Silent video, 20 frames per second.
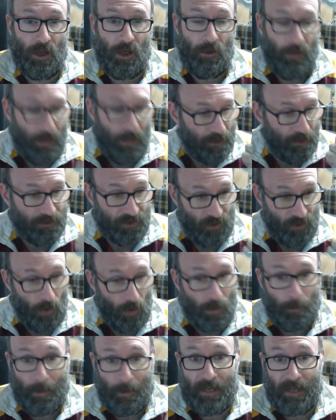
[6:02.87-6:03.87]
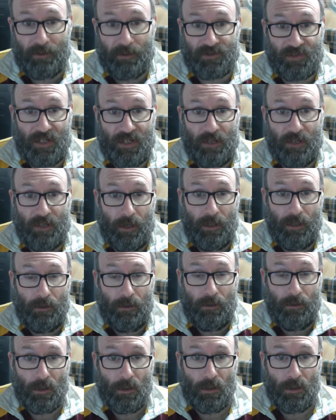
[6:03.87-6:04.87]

I know that. It's not the power steering.